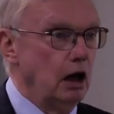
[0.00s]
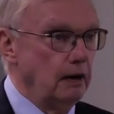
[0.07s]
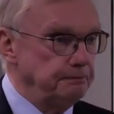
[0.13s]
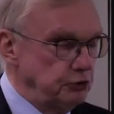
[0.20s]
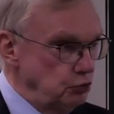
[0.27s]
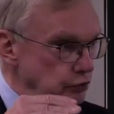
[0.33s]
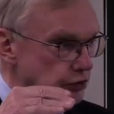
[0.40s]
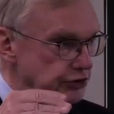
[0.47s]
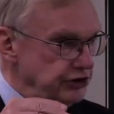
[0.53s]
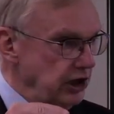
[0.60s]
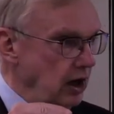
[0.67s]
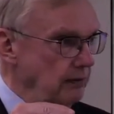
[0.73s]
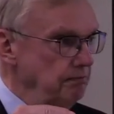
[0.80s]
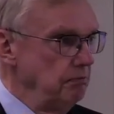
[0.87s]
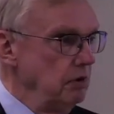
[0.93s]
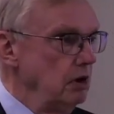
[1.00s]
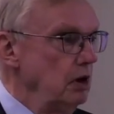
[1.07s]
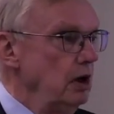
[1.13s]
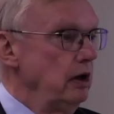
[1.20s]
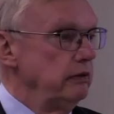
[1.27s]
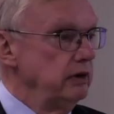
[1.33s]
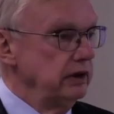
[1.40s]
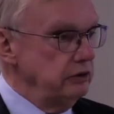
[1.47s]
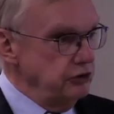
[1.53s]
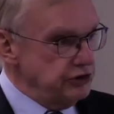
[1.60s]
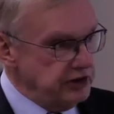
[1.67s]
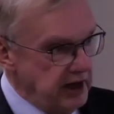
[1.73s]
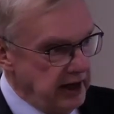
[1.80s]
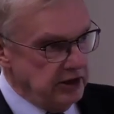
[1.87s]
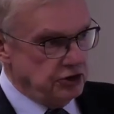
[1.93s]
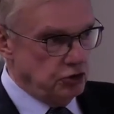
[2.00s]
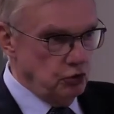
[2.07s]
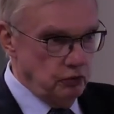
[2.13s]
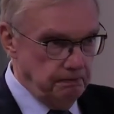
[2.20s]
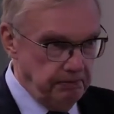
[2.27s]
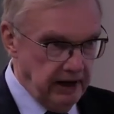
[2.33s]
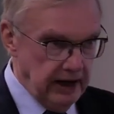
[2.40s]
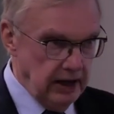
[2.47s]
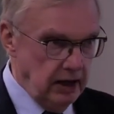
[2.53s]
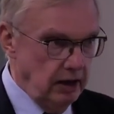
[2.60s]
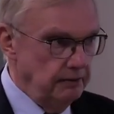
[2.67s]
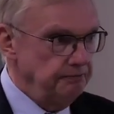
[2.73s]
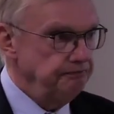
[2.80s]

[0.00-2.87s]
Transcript: up to the sum that the state should pay